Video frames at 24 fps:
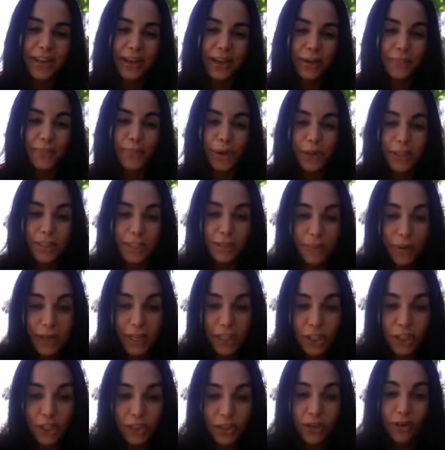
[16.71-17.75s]

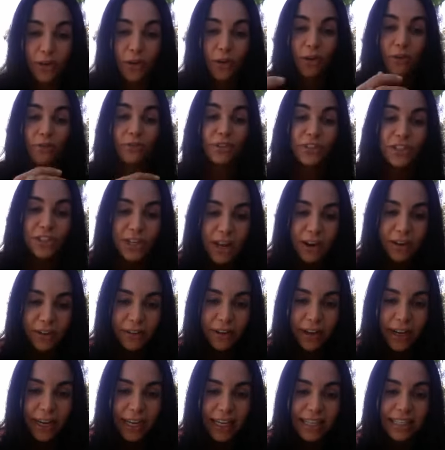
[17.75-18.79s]
participation of
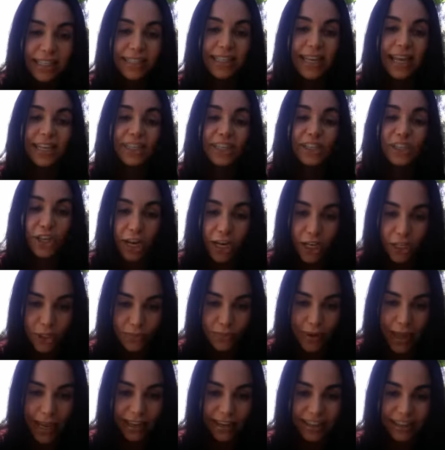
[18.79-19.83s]
visionaries and change
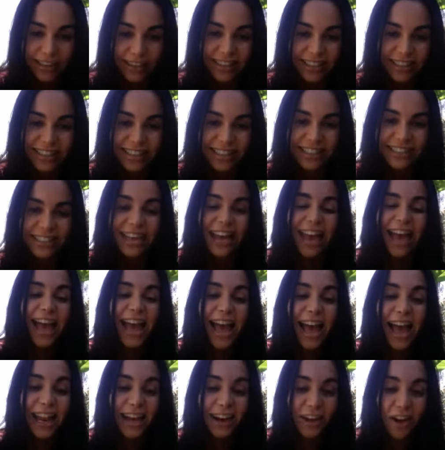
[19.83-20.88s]
makers
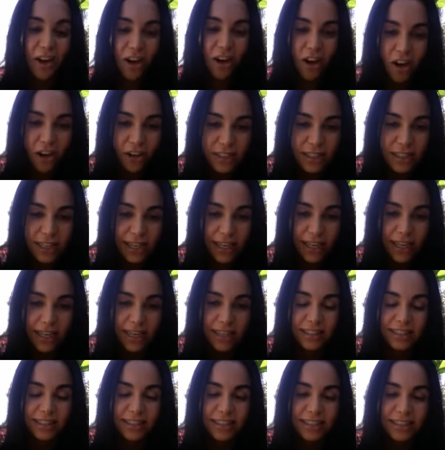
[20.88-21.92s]
and
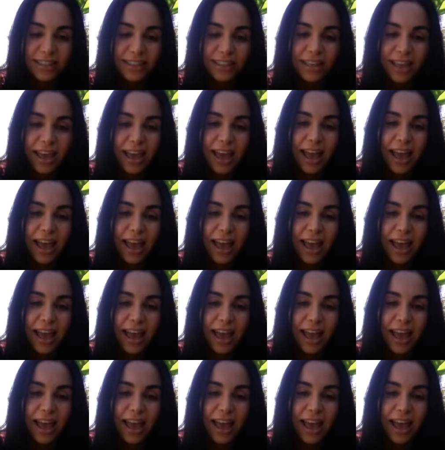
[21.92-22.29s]
artists